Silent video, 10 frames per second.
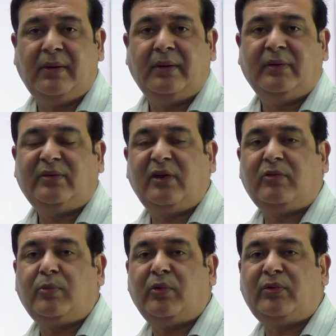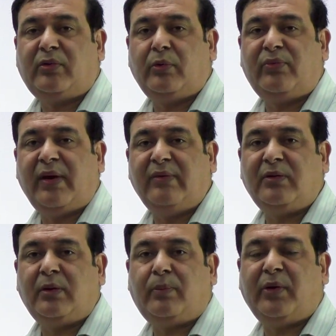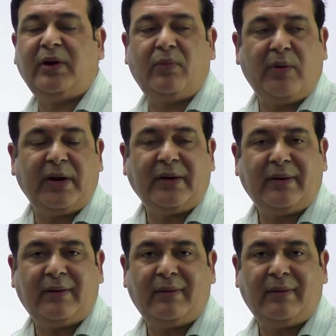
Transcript: 6250.1,